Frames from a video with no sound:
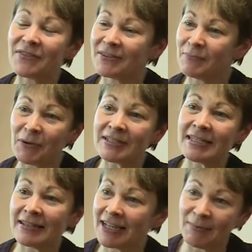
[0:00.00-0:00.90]
the policies
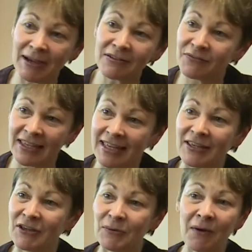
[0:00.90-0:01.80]
that come out of the
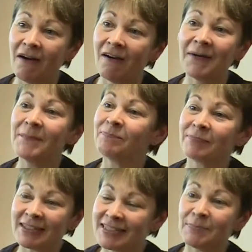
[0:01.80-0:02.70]
EU are
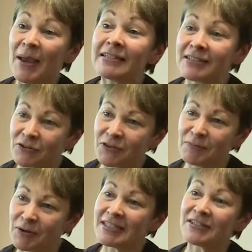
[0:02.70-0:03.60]
dependent on the
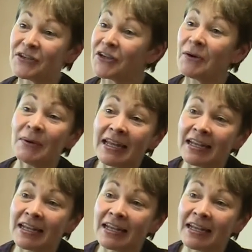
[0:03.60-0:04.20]
policies that go in.